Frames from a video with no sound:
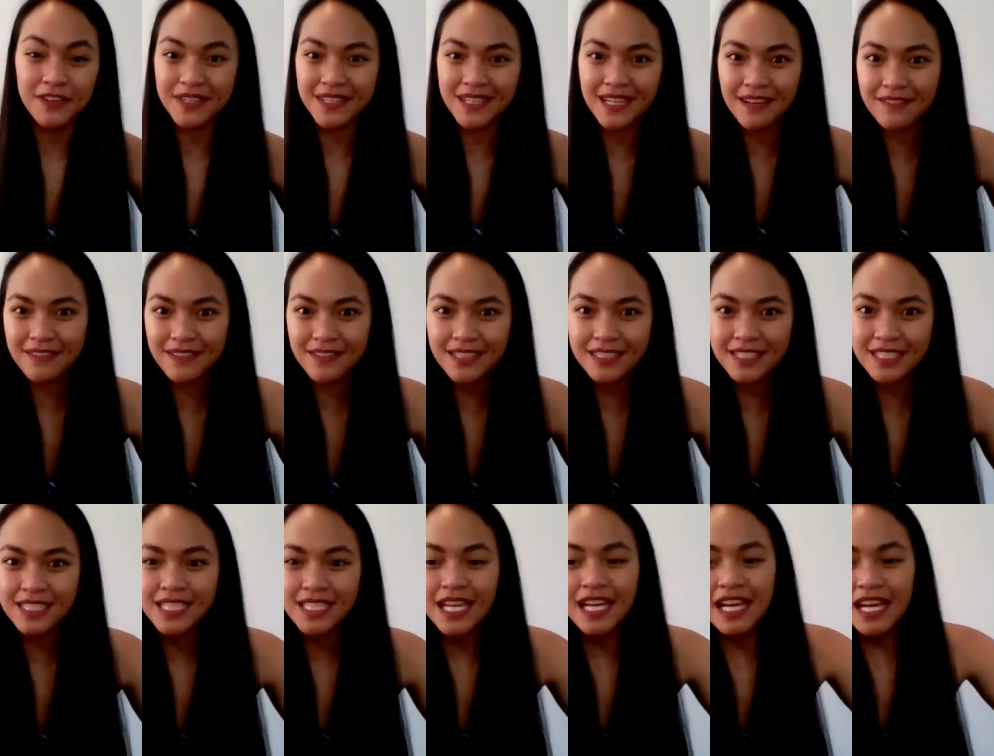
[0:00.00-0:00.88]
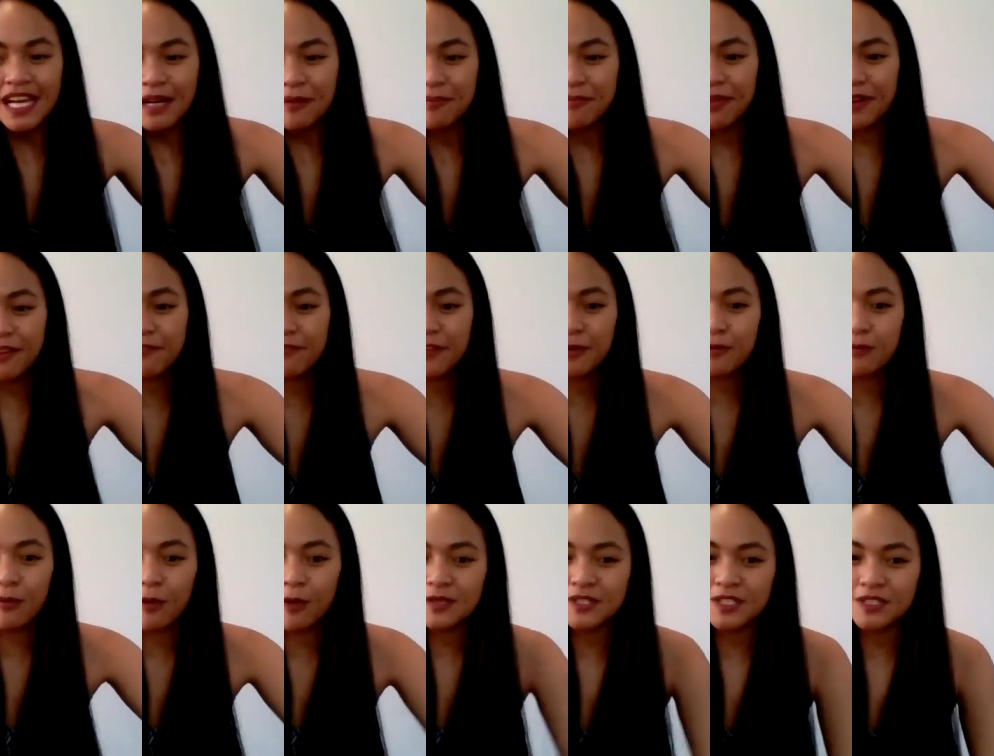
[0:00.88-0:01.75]
covers, but for
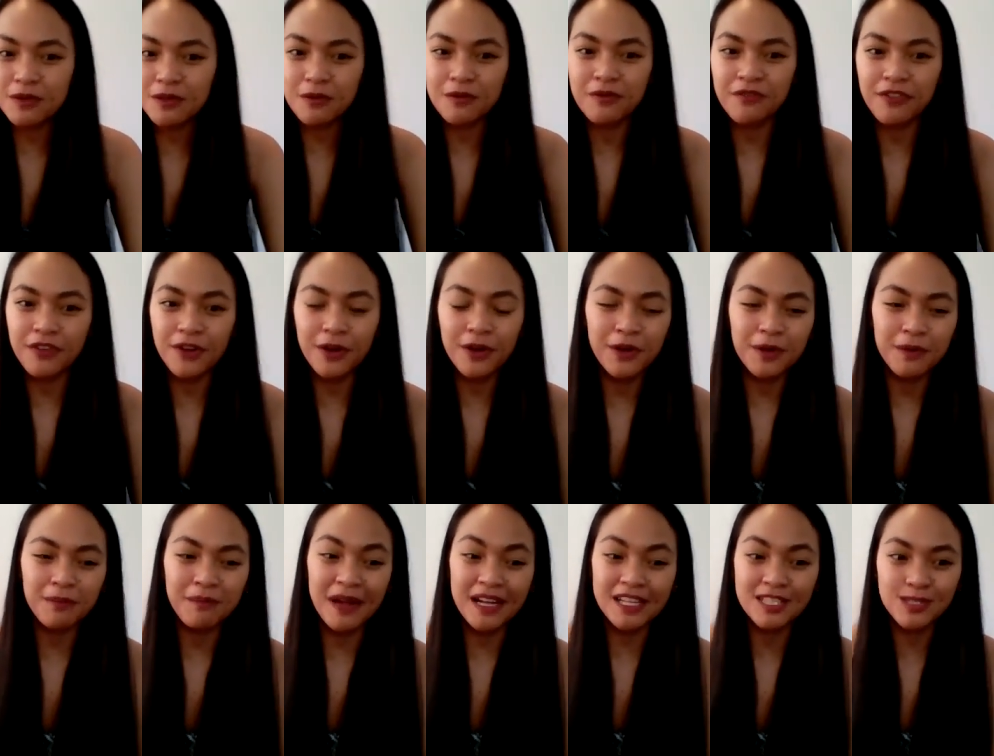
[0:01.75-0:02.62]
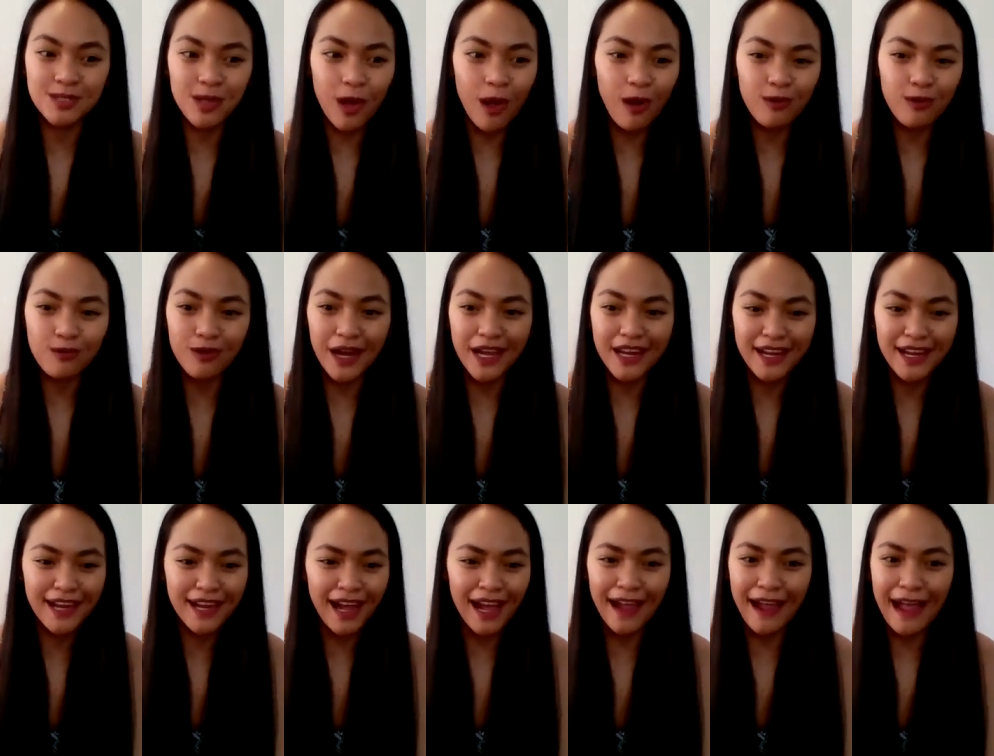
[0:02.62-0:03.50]
my
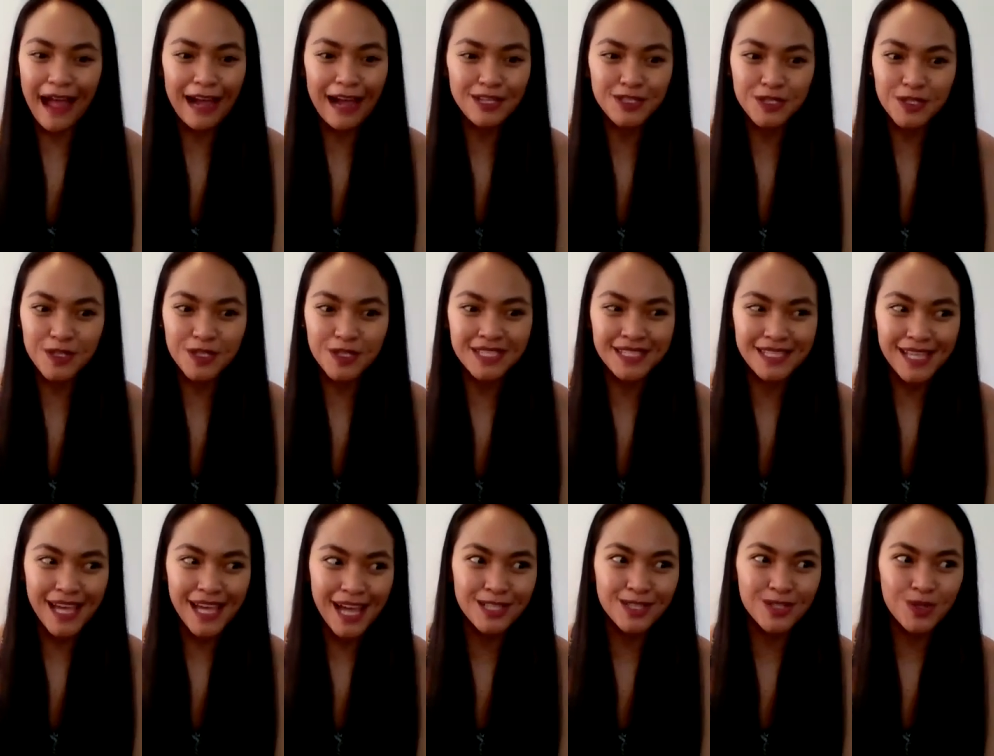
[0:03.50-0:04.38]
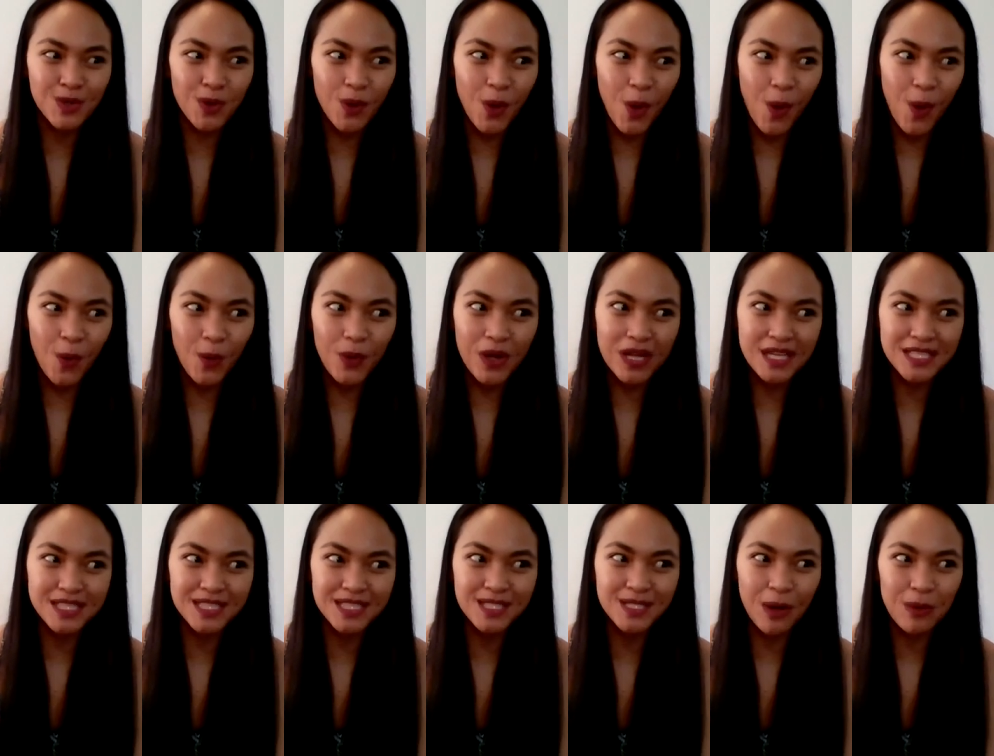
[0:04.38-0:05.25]
songwriting, I actually tend to
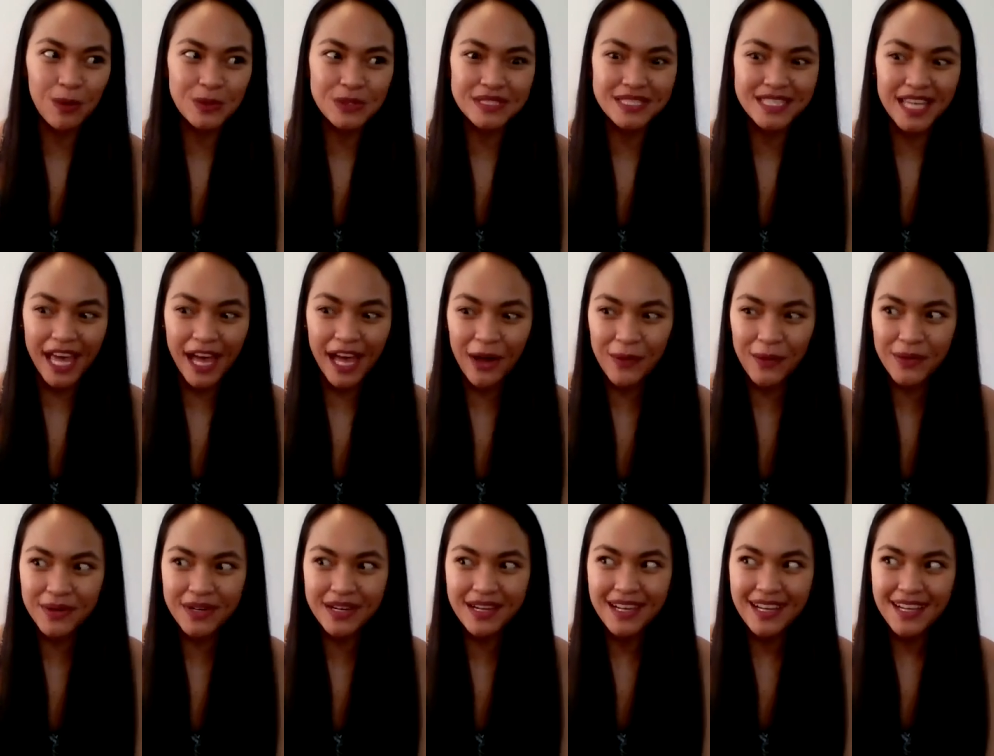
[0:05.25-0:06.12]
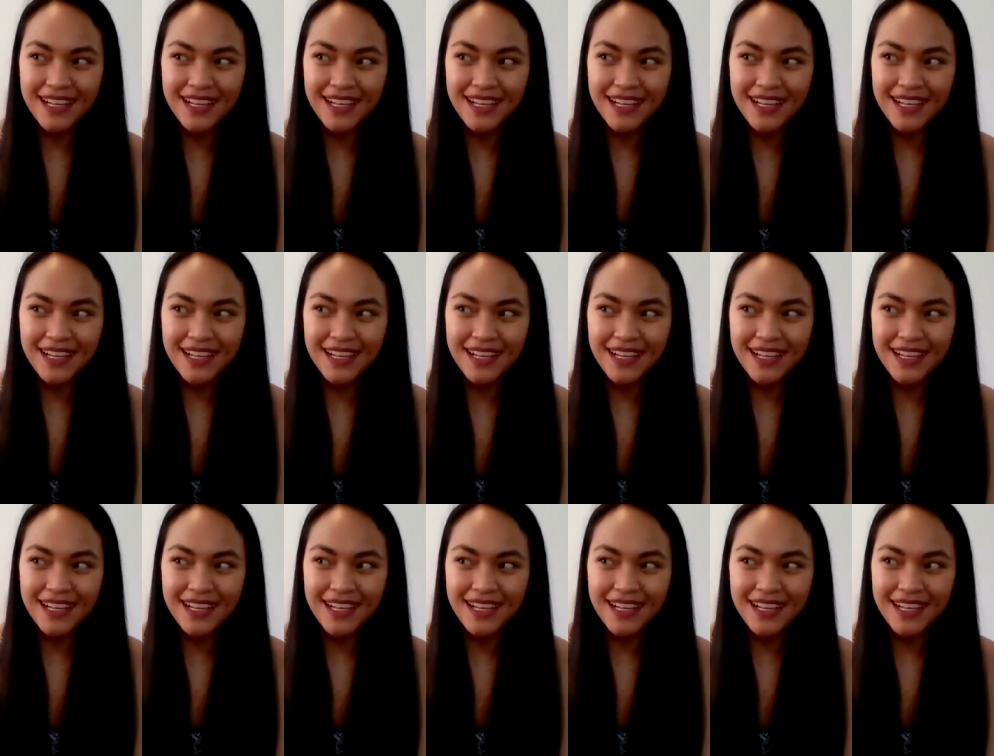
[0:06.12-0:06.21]
always go down.